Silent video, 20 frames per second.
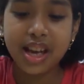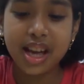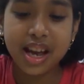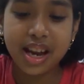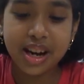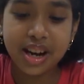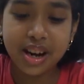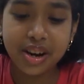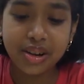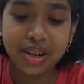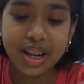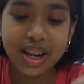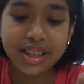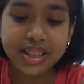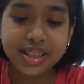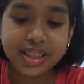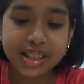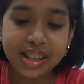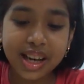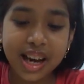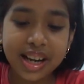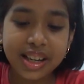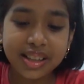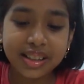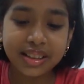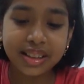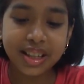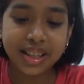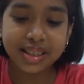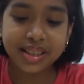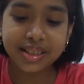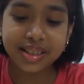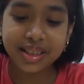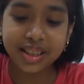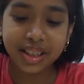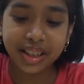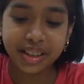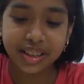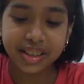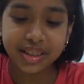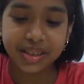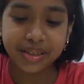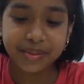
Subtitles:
And now let's cut this seed.